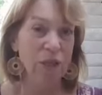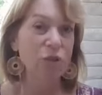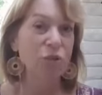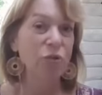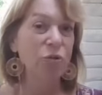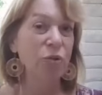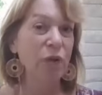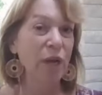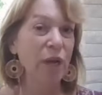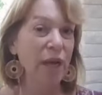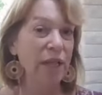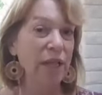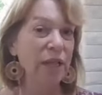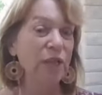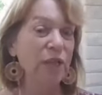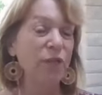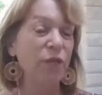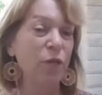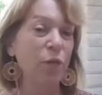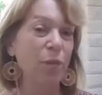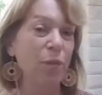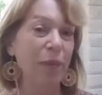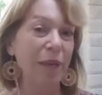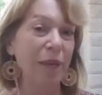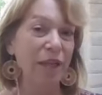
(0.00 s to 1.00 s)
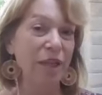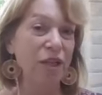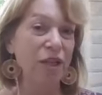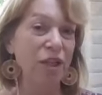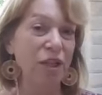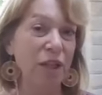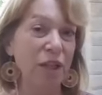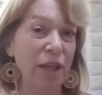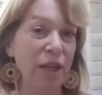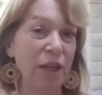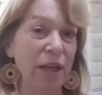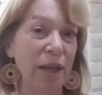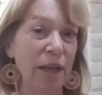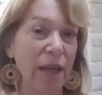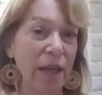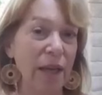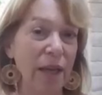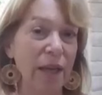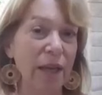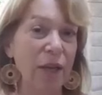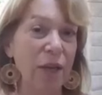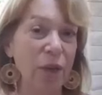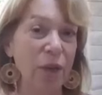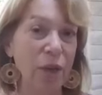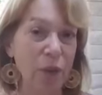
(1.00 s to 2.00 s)
transformation
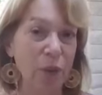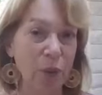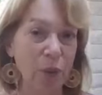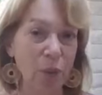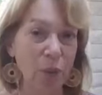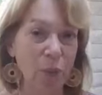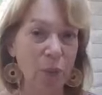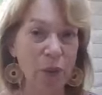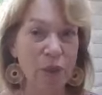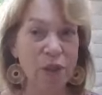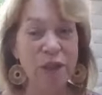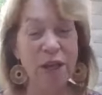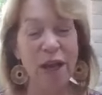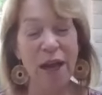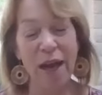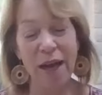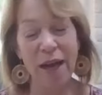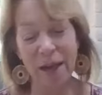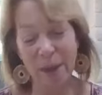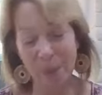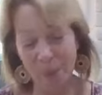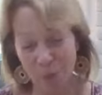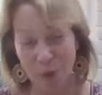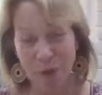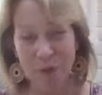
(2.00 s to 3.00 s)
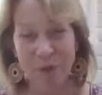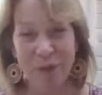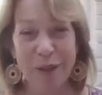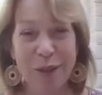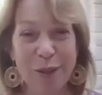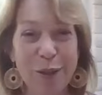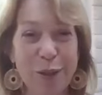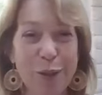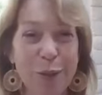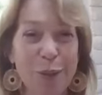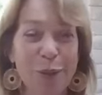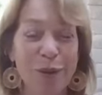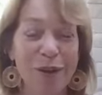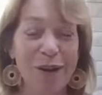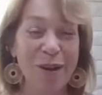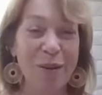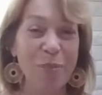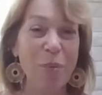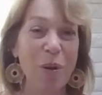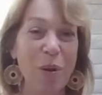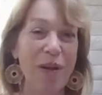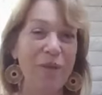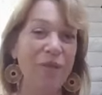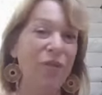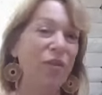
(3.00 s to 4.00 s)
in you, which I am privy to in
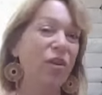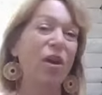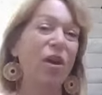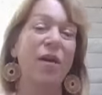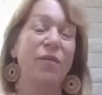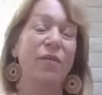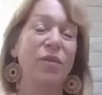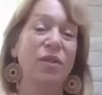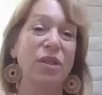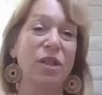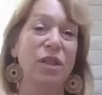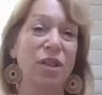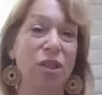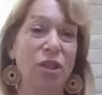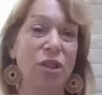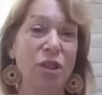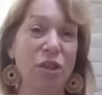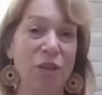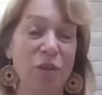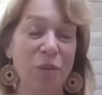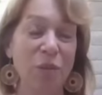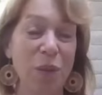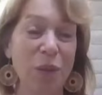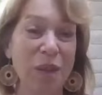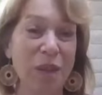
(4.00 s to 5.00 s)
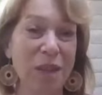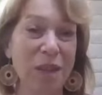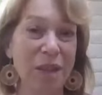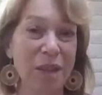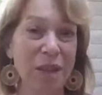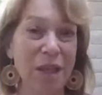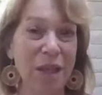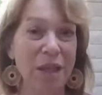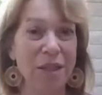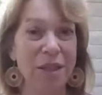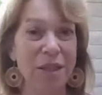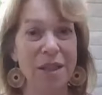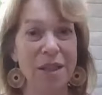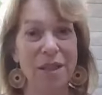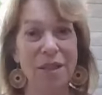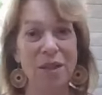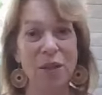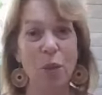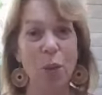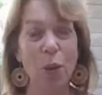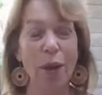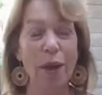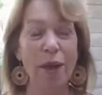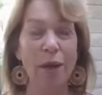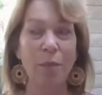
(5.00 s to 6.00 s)
our private conversations. We discuss
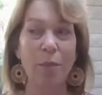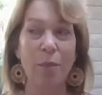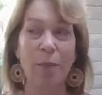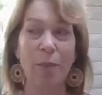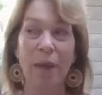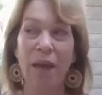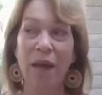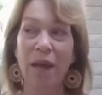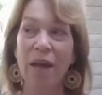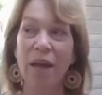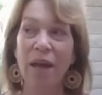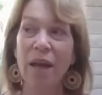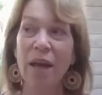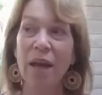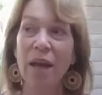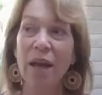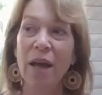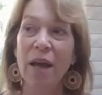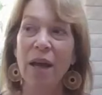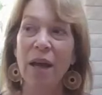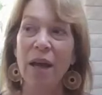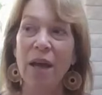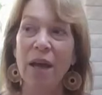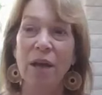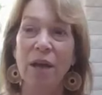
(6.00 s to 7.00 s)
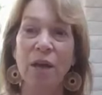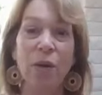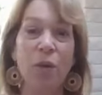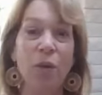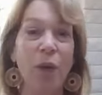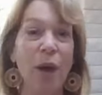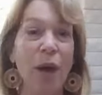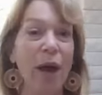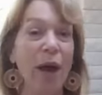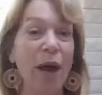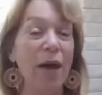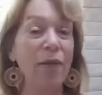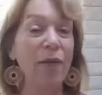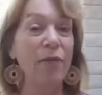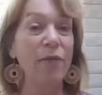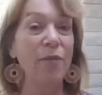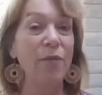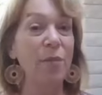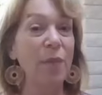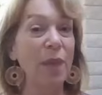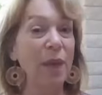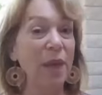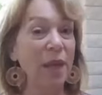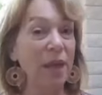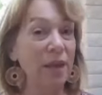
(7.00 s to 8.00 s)
this quite a bit. You have
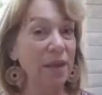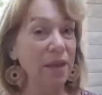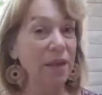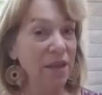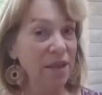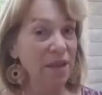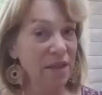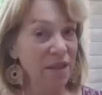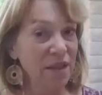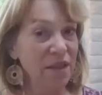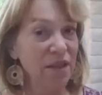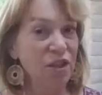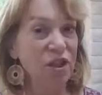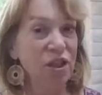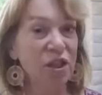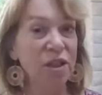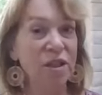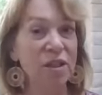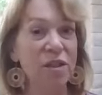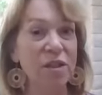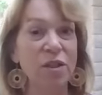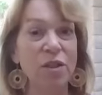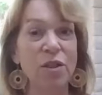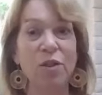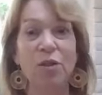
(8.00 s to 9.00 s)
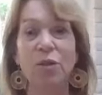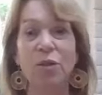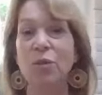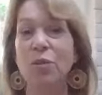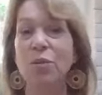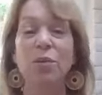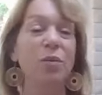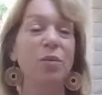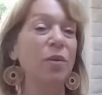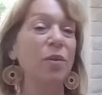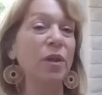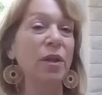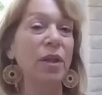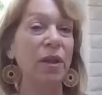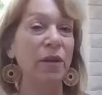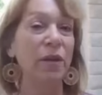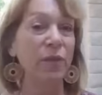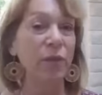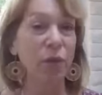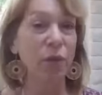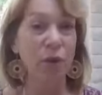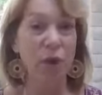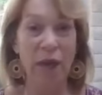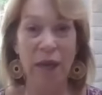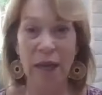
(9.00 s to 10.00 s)
made a decision to
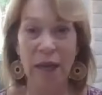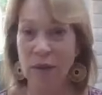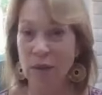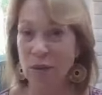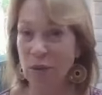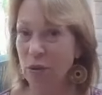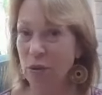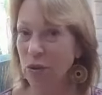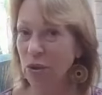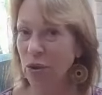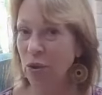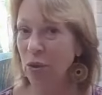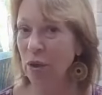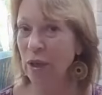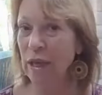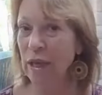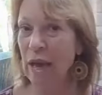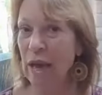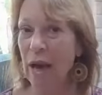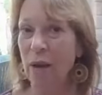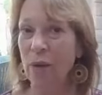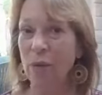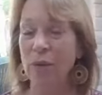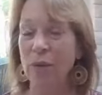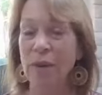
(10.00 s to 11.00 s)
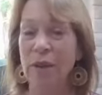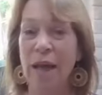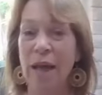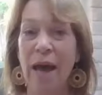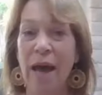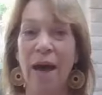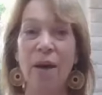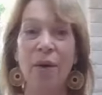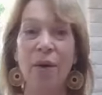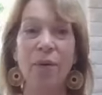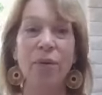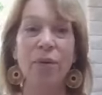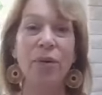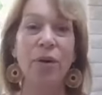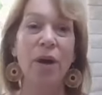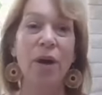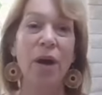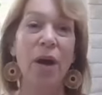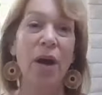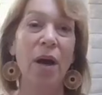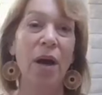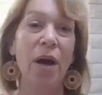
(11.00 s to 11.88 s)
live your cancer journey out loud,